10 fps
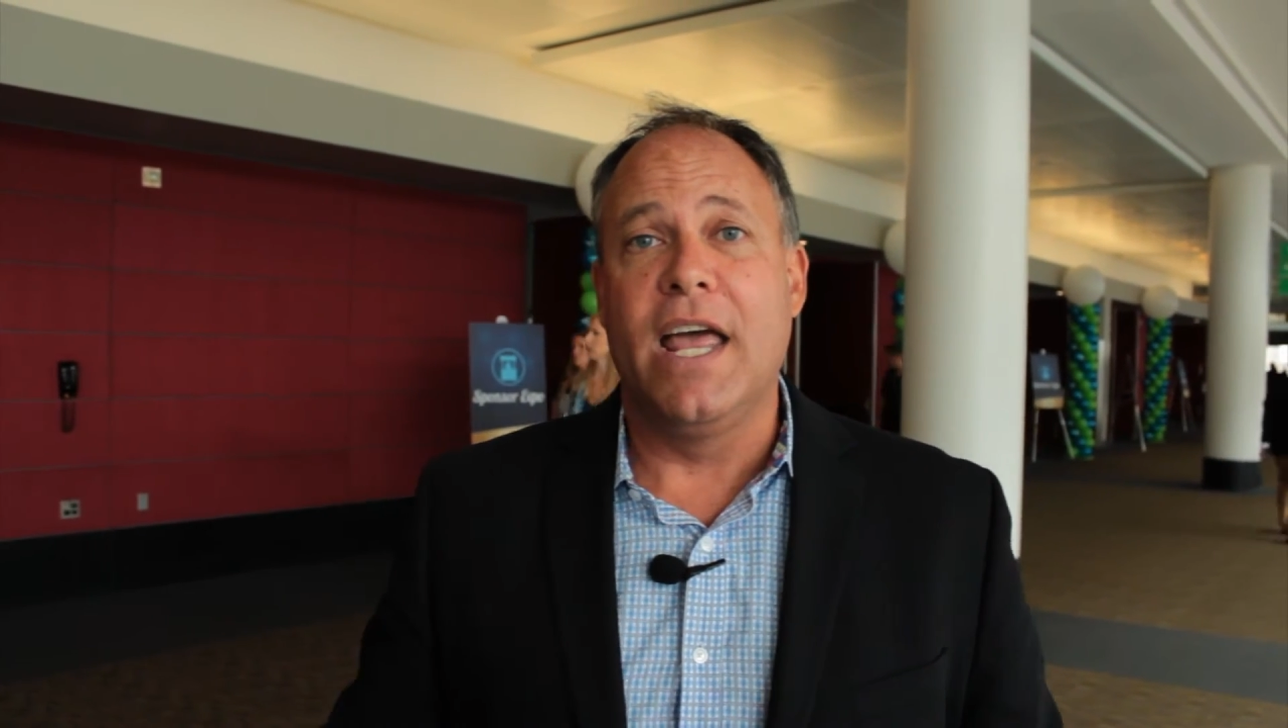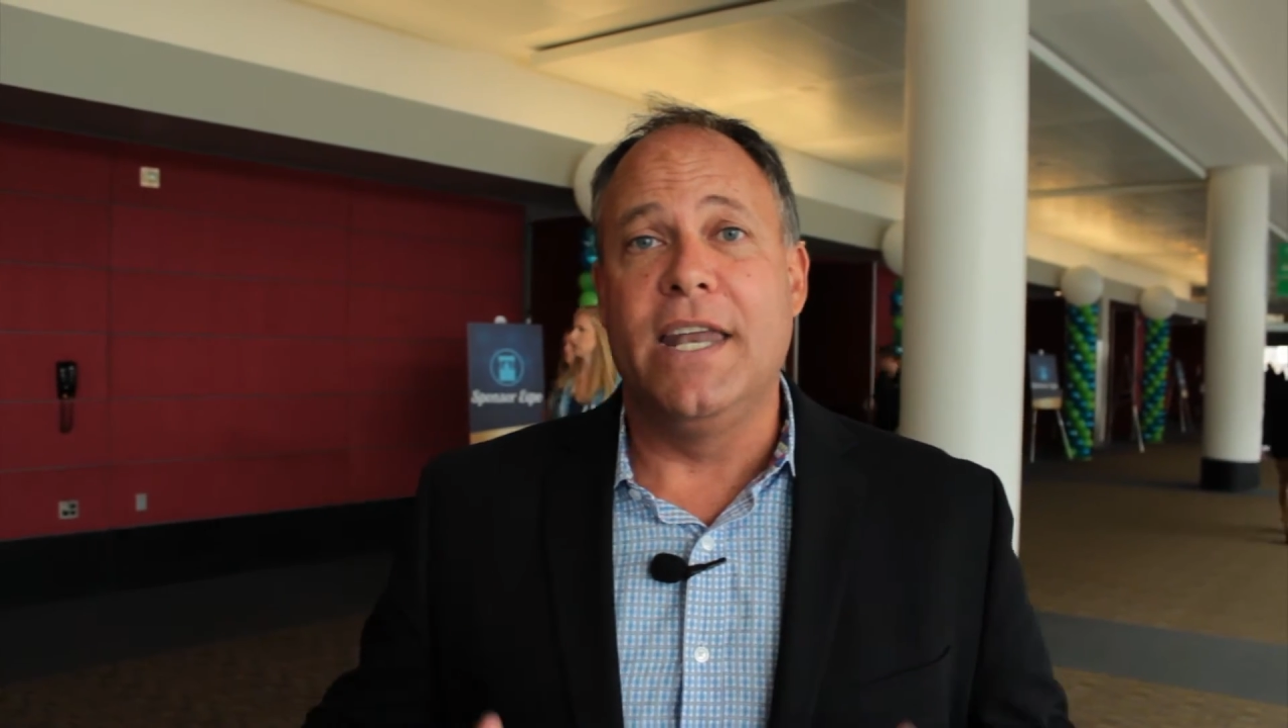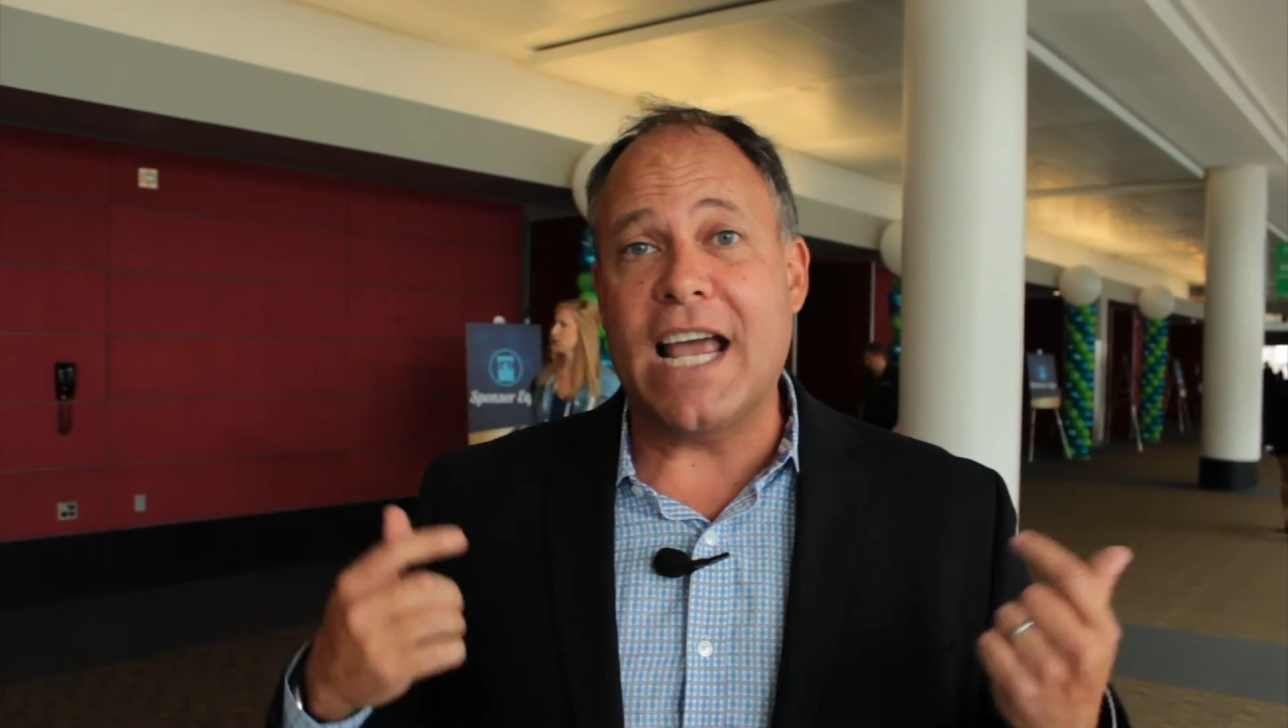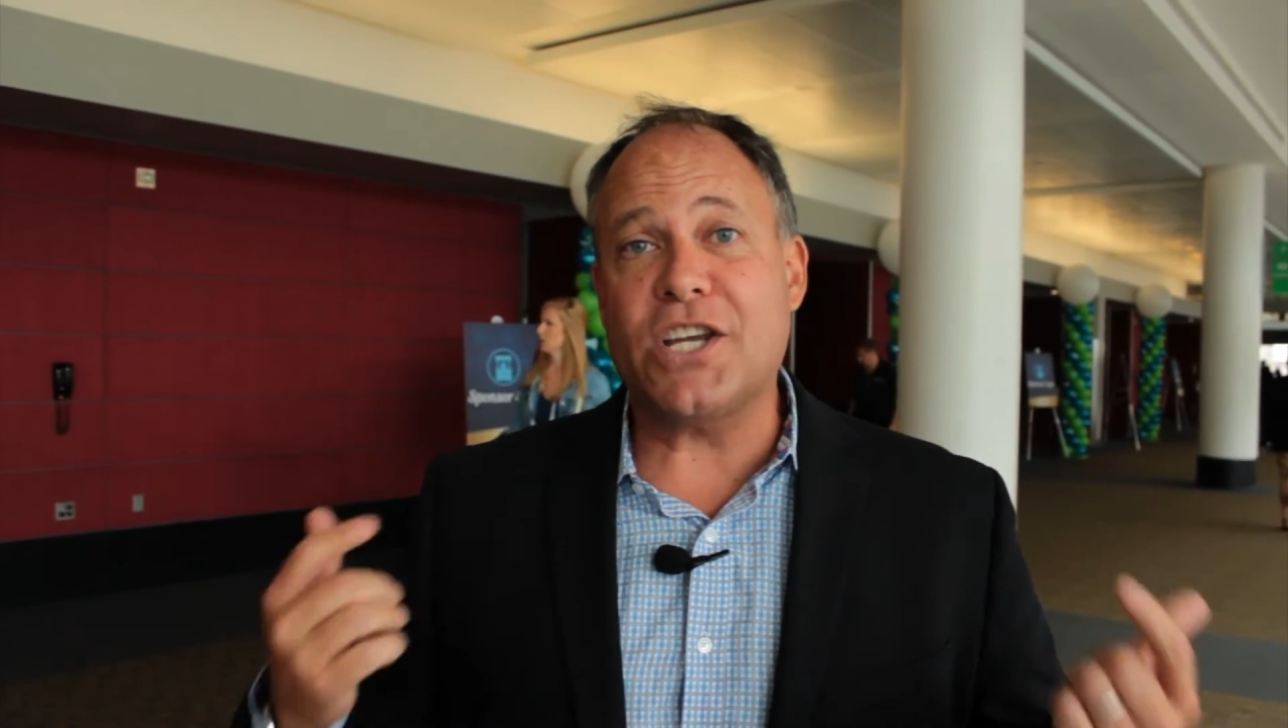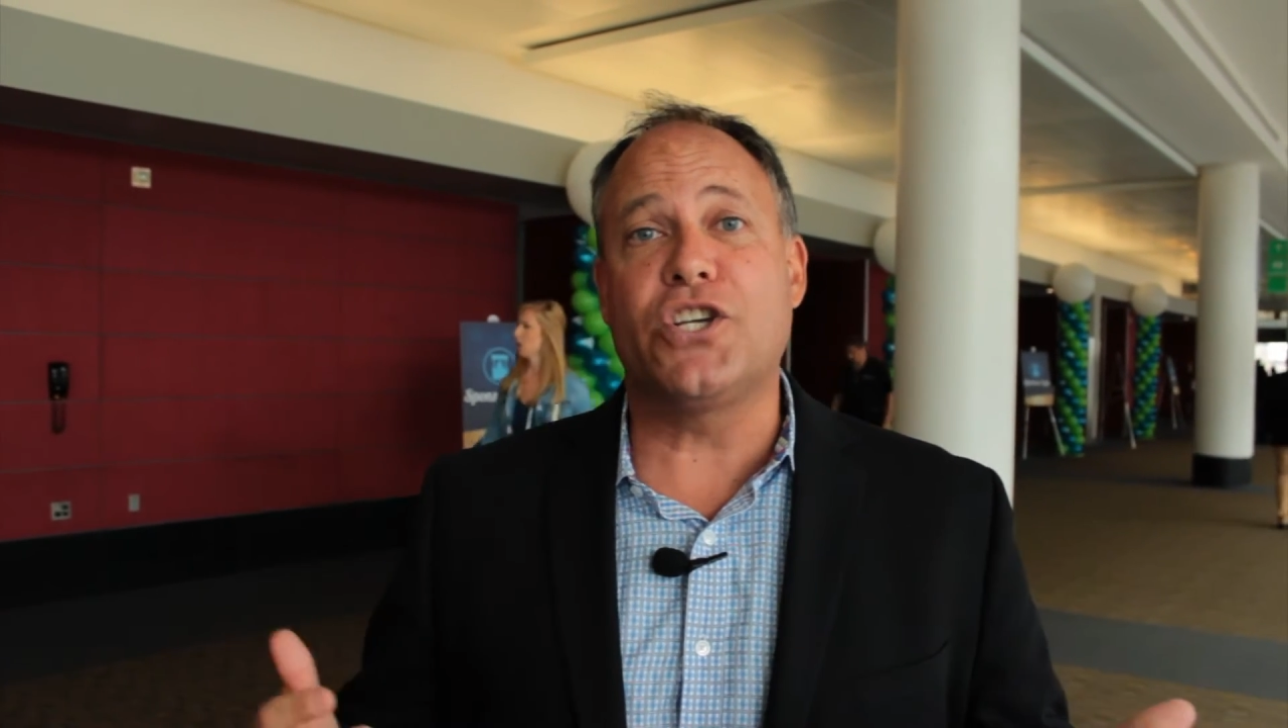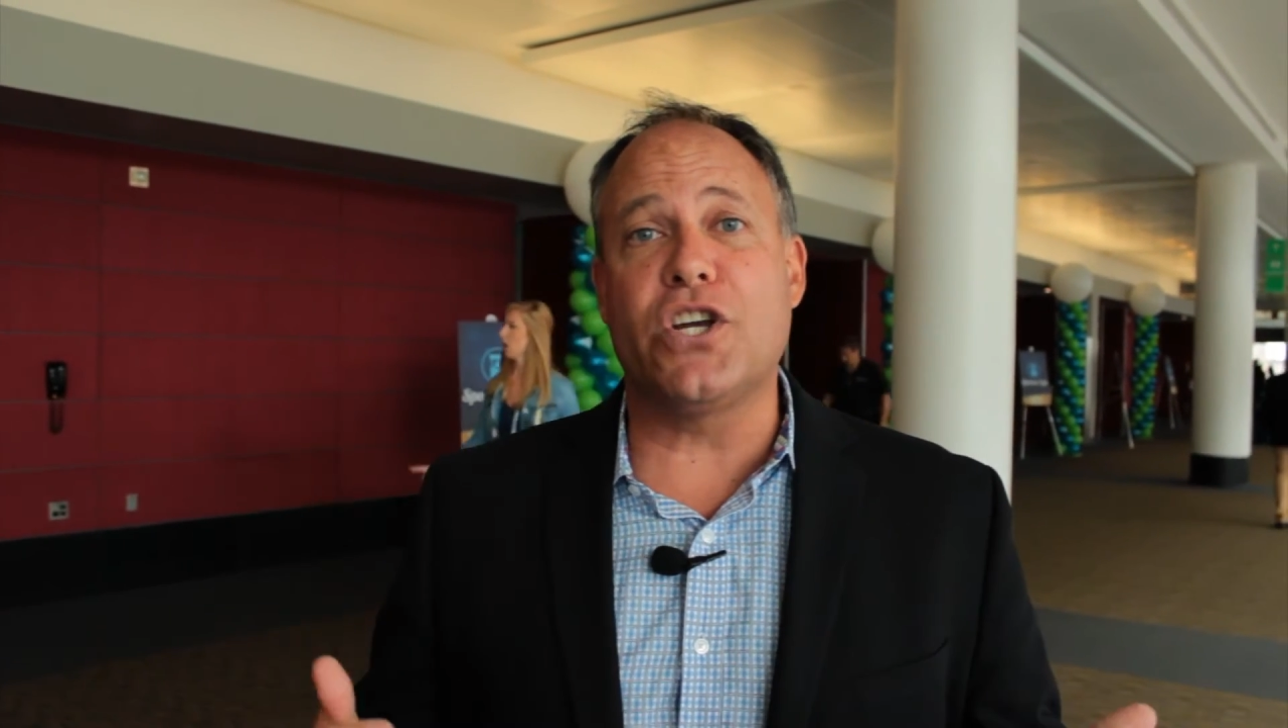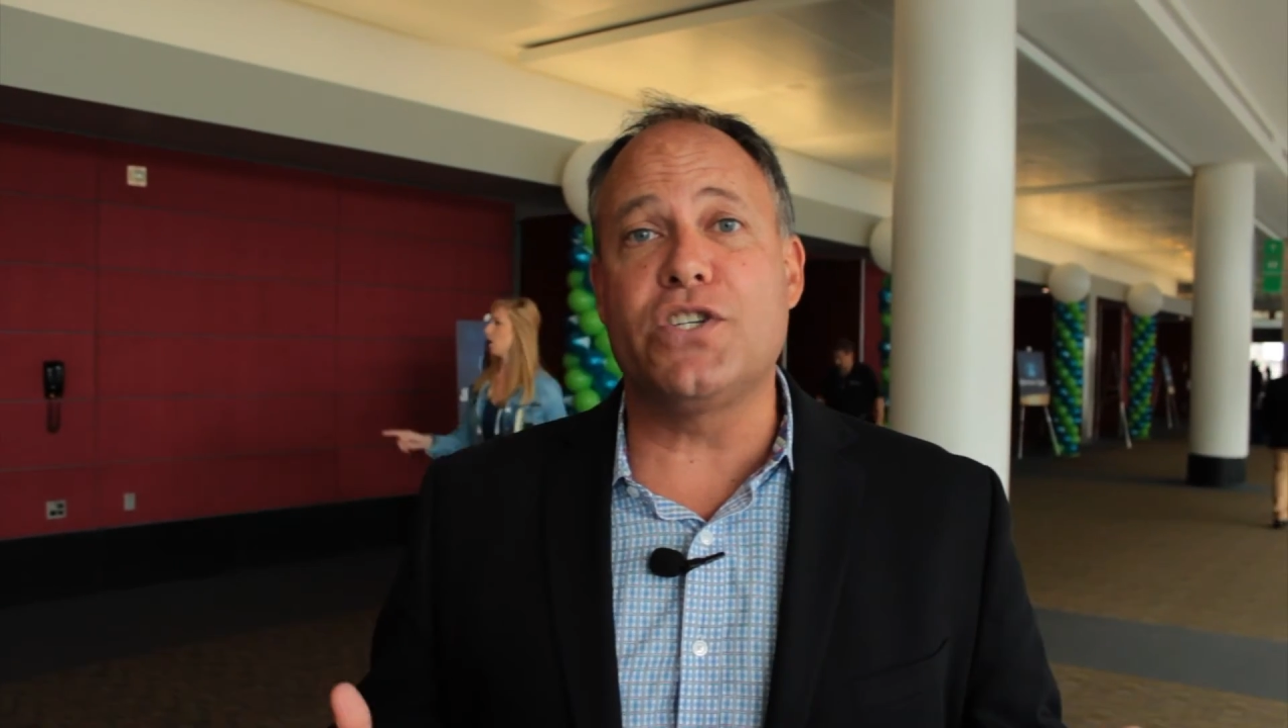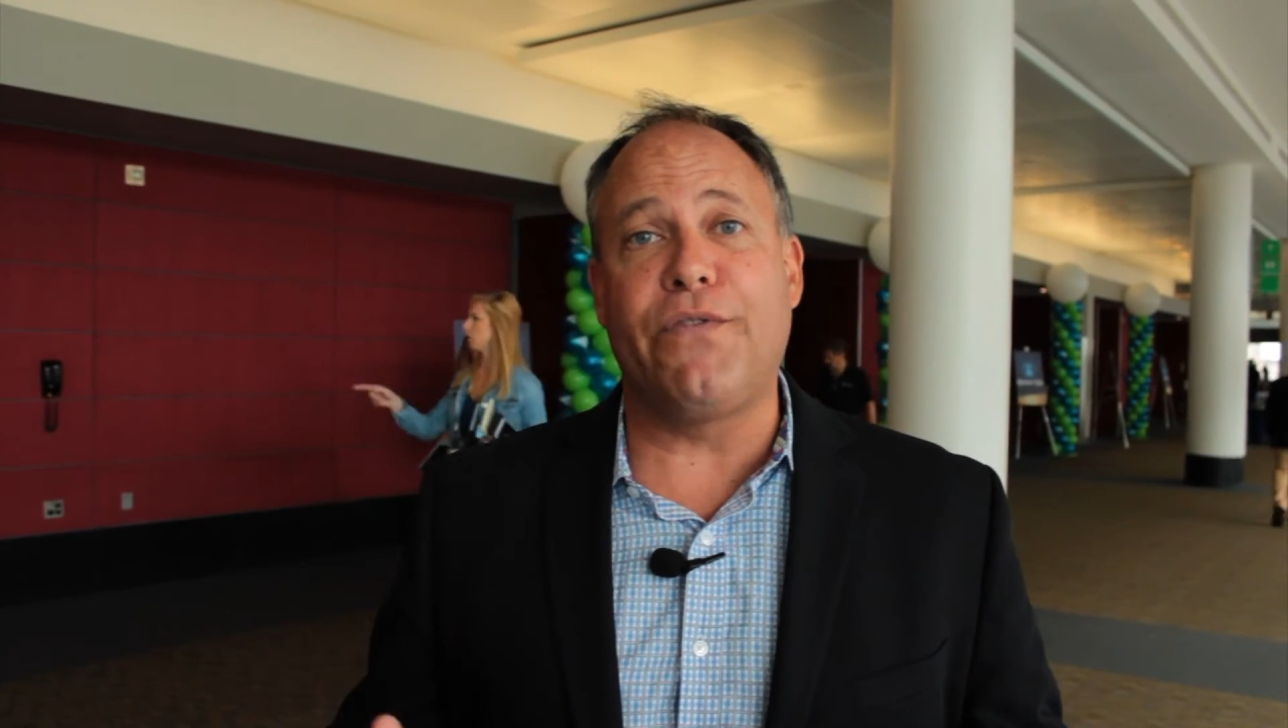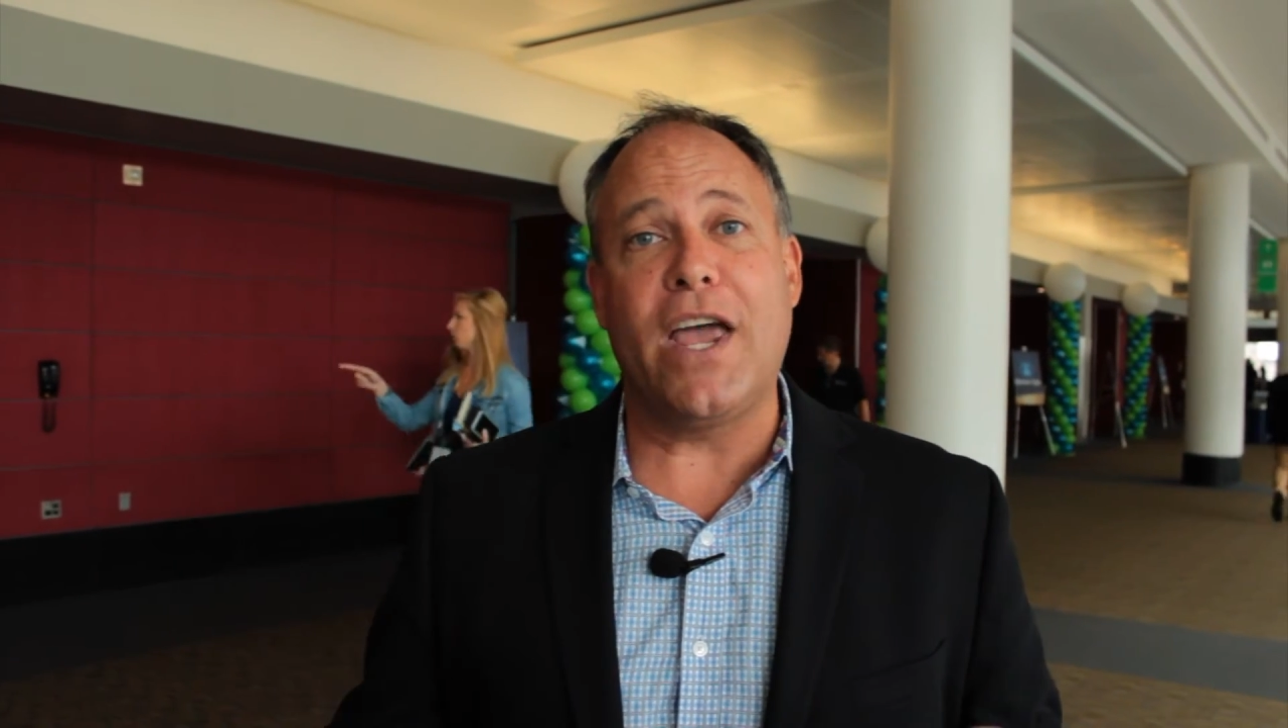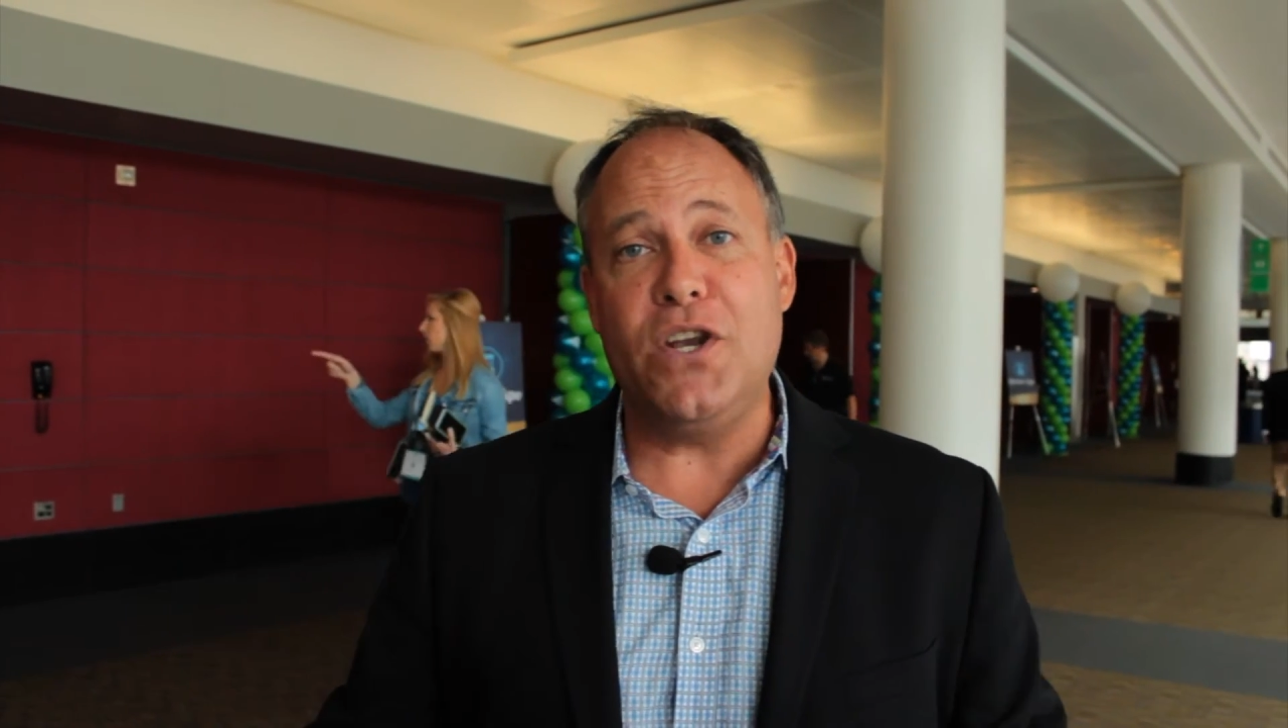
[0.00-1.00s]
Next year's
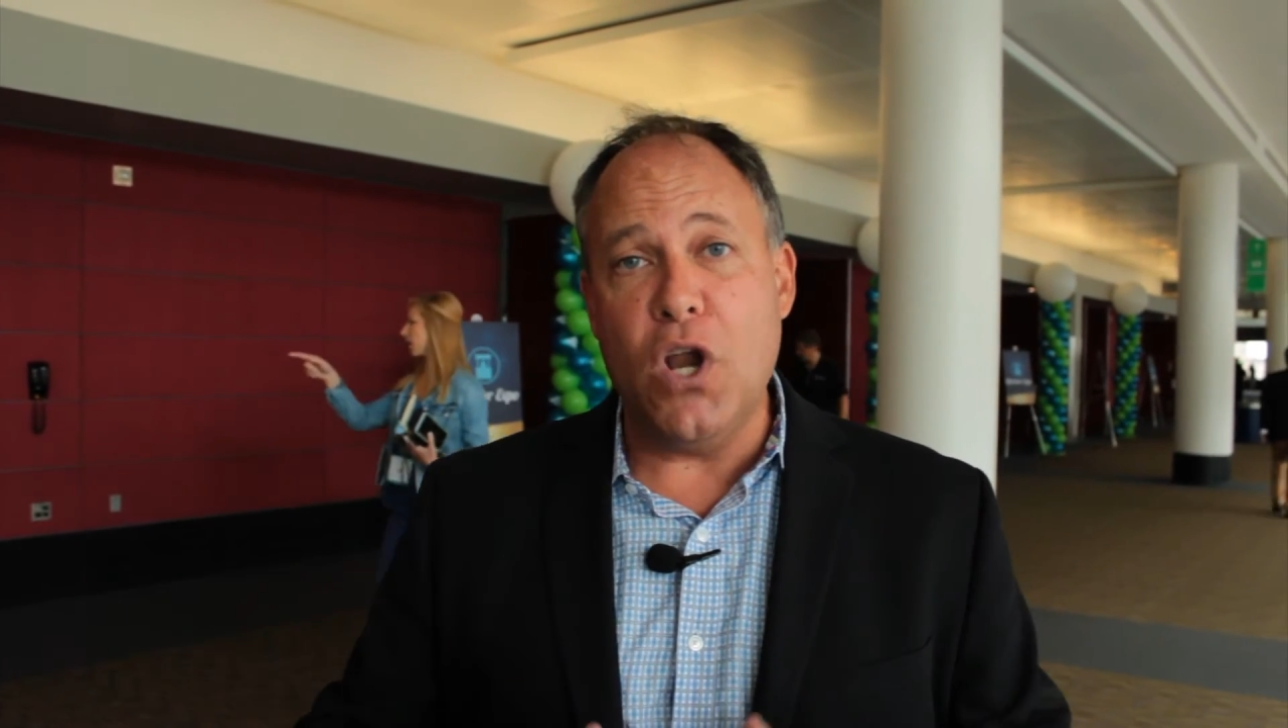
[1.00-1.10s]
event,